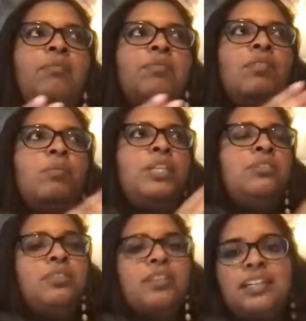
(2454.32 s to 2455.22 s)
when you
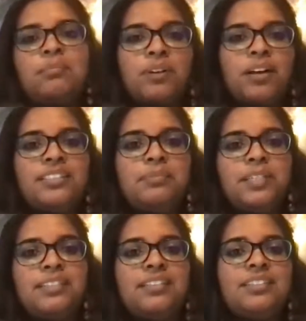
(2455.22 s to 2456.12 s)
look at a
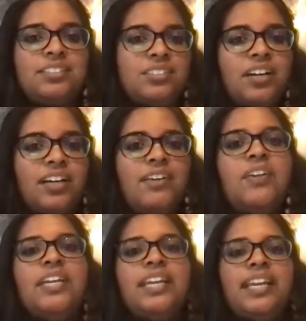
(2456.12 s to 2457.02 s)
prospect at the start,
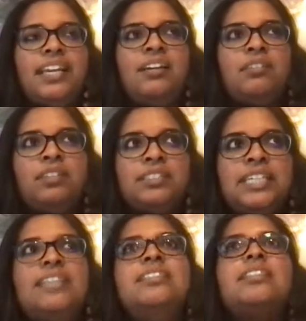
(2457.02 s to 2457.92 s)
it
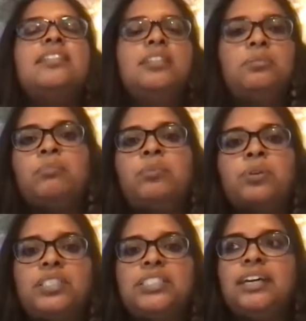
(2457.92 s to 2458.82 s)
takes a little bit
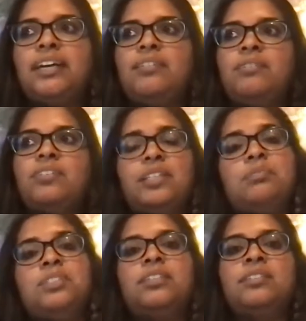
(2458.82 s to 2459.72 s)
more time for them
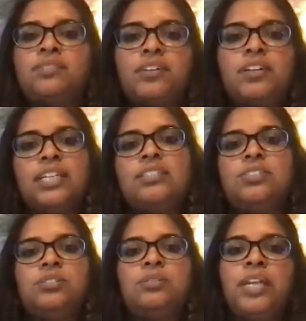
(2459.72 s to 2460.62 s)
to convert
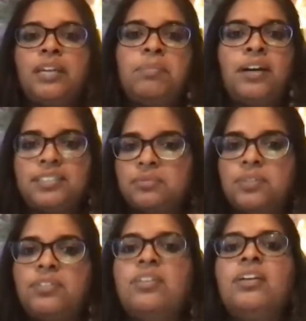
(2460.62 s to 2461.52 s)
into a
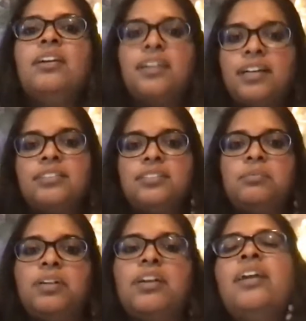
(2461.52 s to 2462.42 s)
possible customer.